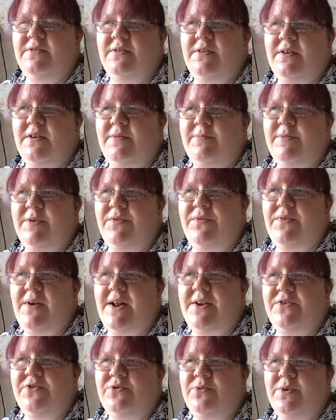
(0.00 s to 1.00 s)
a
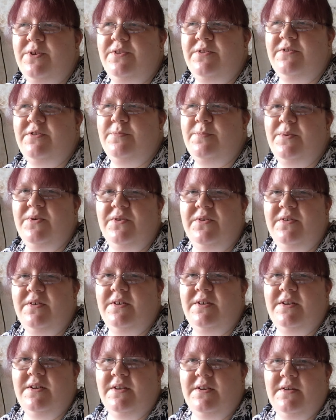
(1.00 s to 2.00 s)
friend once, but
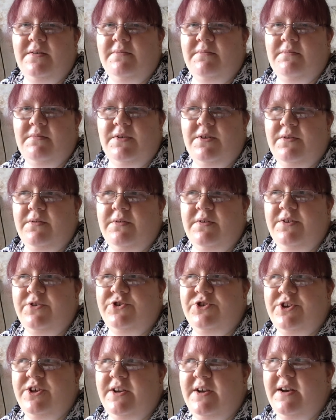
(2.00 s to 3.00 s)
I don't think
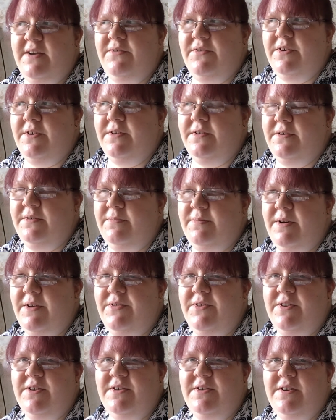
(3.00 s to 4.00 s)
she ever
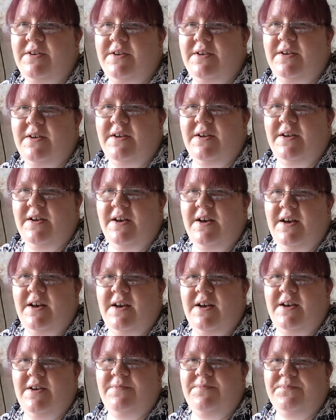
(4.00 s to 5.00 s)
bothered.
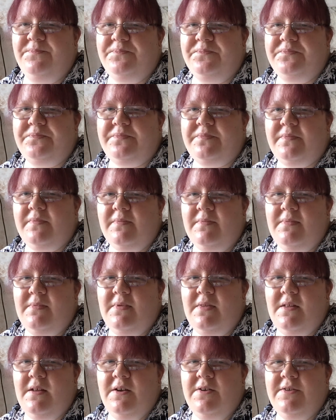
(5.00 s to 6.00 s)

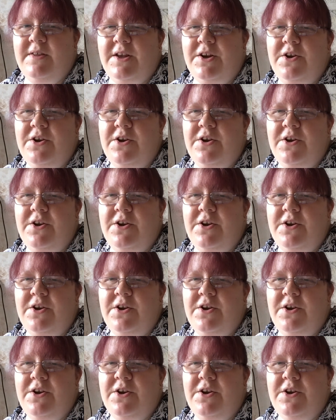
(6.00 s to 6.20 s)
Because I